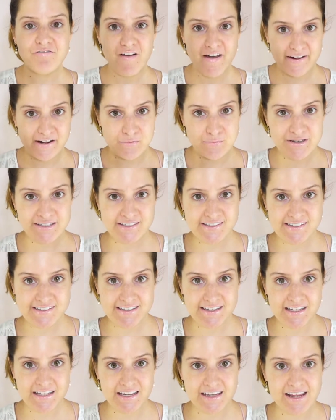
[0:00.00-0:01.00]
vitamin
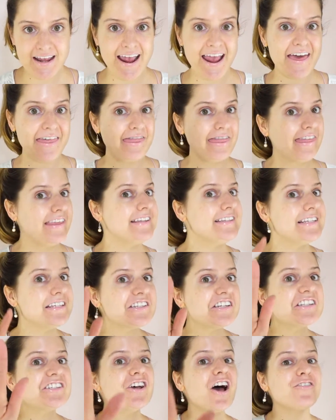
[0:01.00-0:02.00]
C, and this is
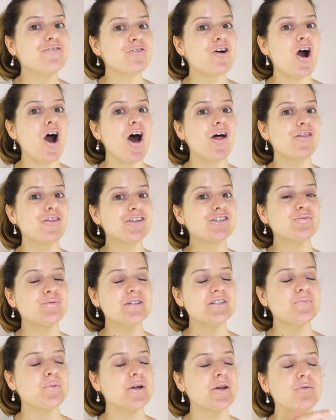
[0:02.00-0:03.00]
a tough call. This
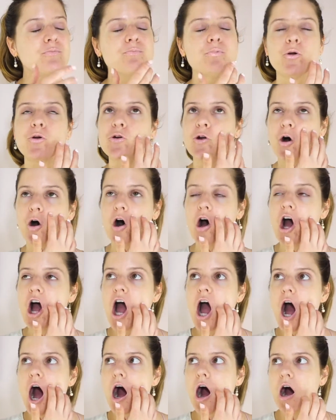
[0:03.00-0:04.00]
one's pretty brutal,
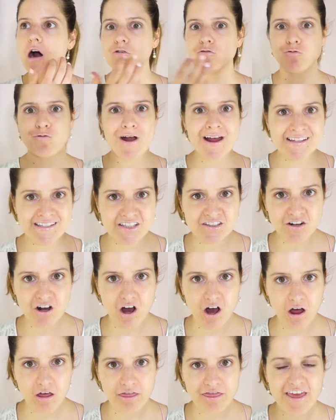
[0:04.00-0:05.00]

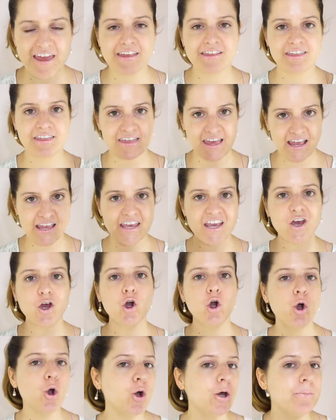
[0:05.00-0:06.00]
retinol. They think it
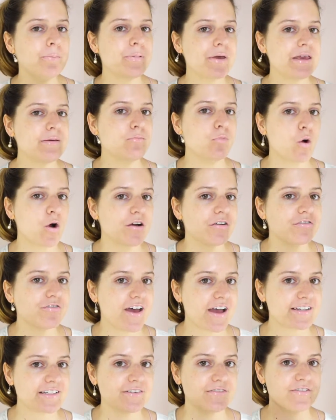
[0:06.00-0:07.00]
could be more
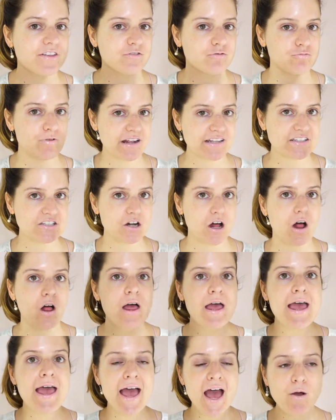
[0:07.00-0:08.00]
effective than retinol.
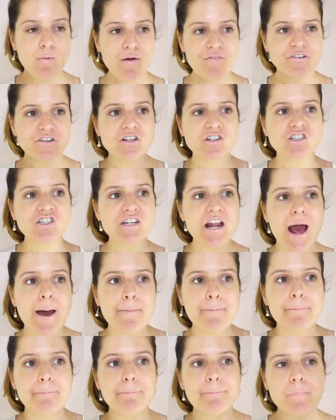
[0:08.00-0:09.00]
However, there's not
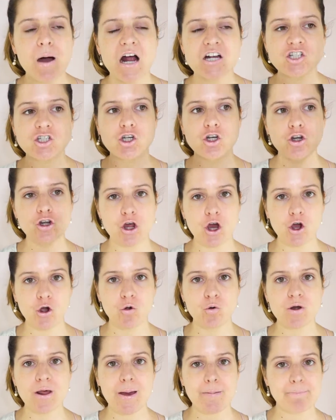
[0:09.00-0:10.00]
much
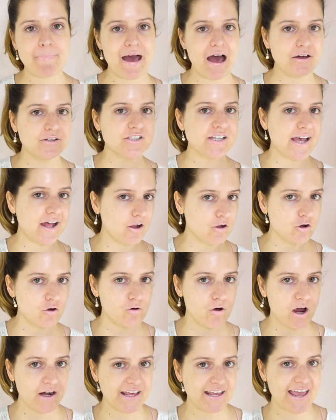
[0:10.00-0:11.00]
known about
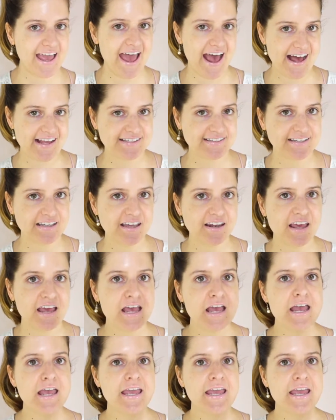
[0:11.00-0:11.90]
alguronic acid.